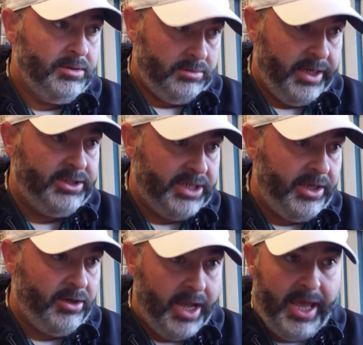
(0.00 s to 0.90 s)
Right?
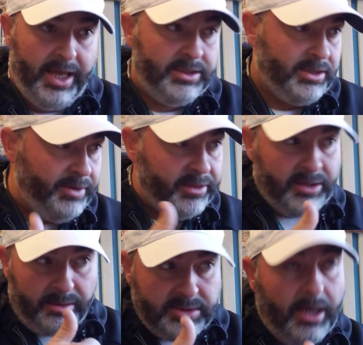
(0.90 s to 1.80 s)
Shake your heads, give me a
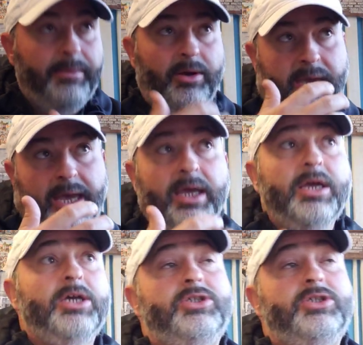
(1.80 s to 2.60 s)
thumbs up. Okay.